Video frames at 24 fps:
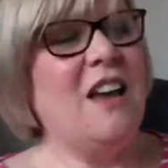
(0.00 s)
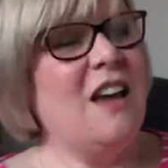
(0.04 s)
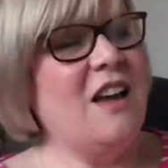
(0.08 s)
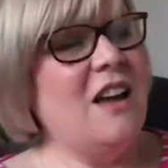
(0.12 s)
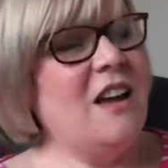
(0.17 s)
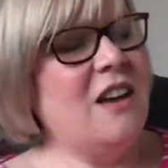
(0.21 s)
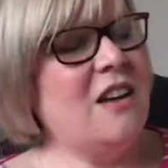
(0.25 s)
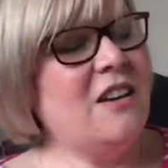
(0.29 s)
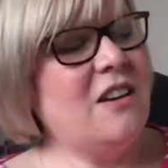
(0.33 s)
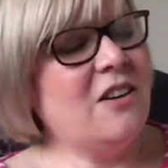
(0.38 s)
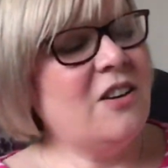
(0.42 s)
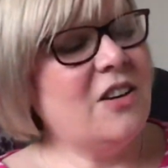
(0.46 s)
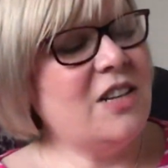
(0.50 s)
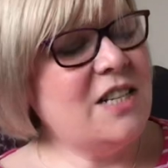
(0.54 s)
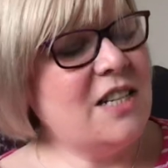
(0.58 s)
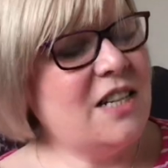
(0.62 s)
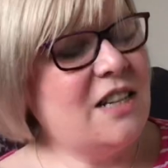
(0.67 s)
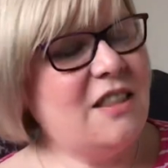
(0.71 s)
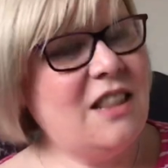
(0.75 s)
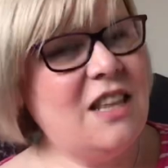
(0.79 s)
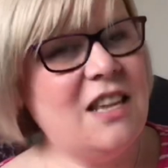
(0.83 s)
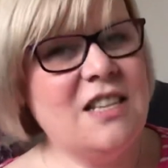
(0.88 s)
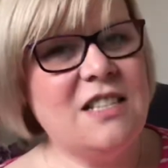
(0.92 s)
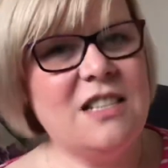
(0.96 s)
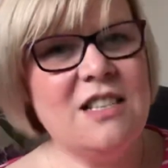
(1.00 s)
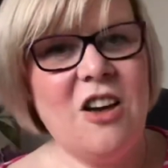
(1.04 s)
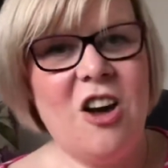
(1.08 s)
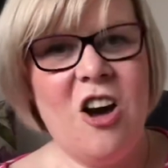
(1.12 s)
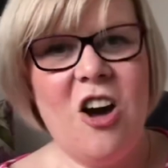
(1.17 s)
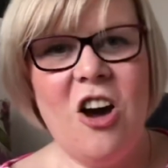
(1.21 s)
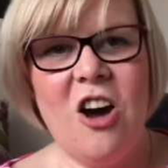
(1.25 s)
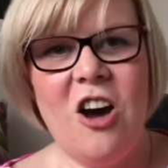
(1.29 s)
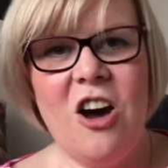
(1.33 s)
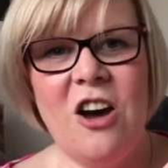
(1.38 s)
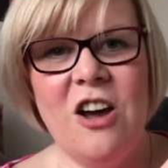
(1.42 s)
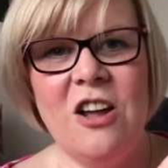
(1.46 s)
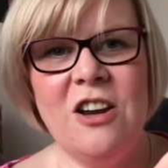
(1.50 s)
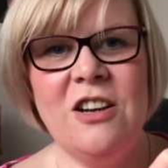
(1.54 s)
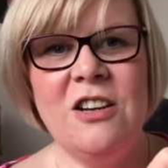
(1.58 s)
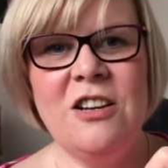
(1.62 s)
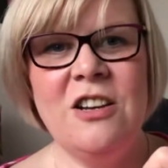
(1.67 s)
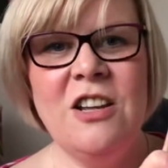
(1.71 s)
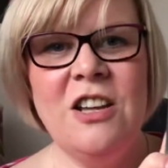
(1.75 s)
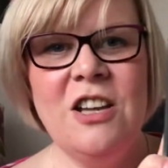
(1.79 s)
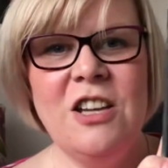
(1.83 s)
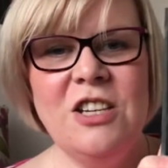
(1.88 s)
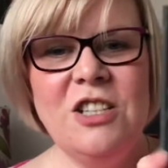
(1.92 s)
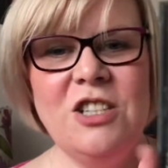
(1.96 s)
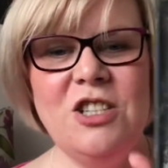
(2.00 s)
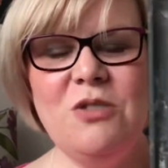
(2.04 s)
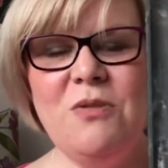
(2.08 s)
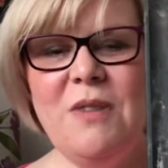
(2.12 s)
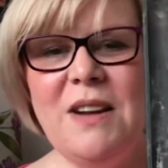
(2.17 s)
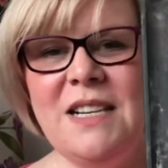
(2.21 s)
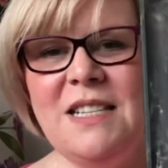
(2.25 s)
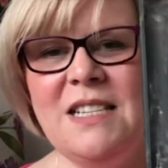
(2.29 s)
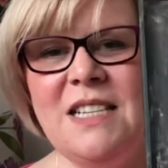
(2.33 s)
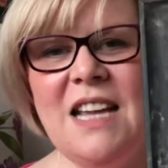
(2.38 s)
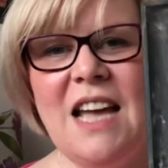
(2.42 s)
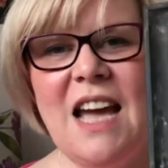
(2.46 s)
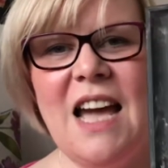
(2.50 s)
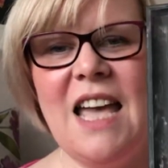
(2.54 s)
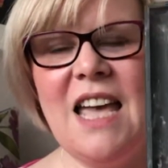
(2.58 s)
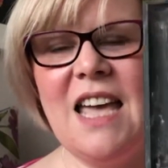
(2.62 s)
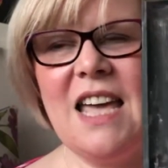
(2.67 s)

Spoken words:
and I did this on 28